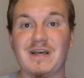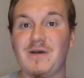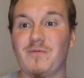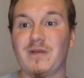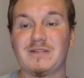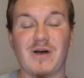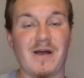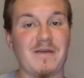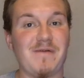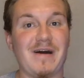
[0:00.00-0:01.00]
We
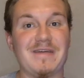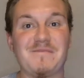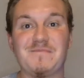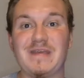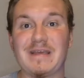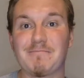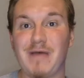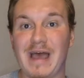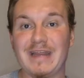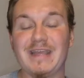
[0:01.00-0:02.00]
talk about him being
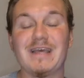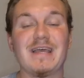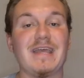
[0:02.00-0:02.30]
petty.